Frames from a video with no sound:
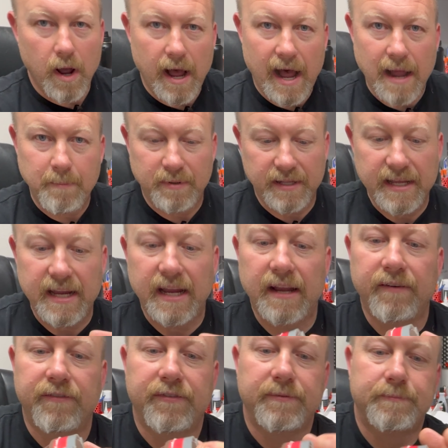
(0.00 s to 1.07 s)
I
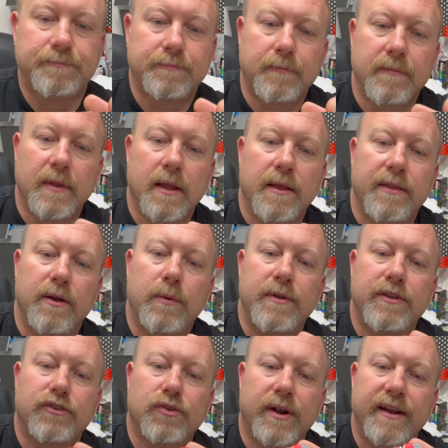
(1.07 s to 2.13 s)
believe that when
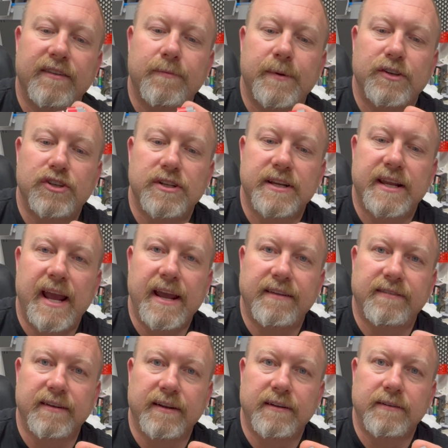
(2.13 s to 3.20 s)
the transmission
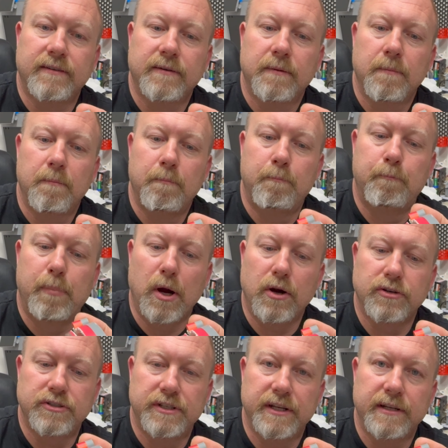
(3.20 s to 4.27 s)
casing
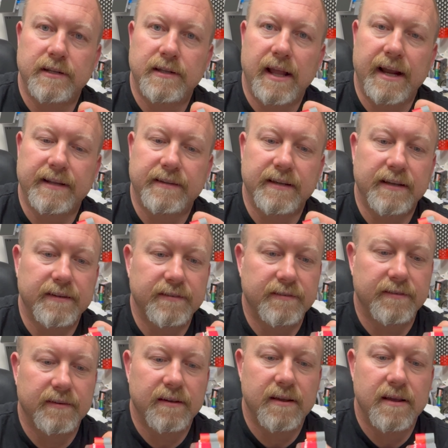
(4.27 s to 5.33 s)
bursted like
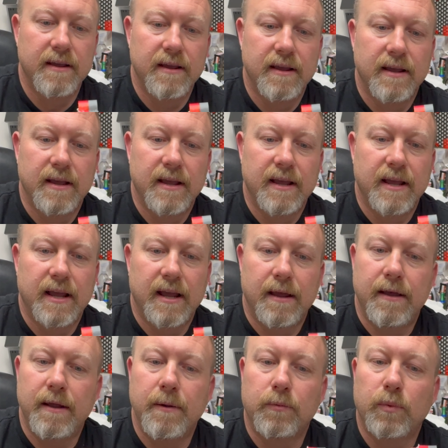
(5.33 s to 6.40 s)
this,
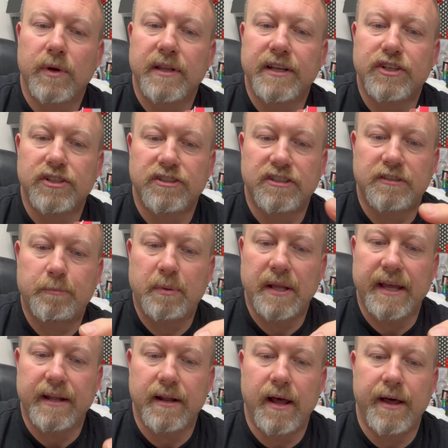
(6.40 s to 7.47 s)
and it really just
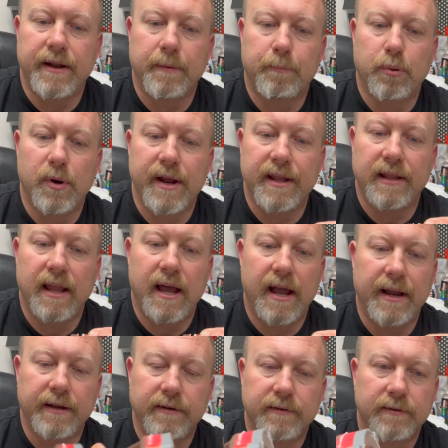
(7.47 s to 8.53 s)
split on a print
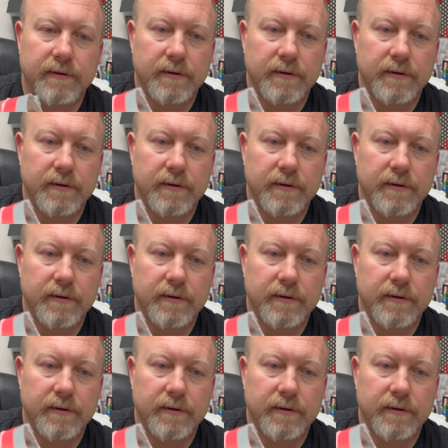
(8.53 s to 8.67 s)
line,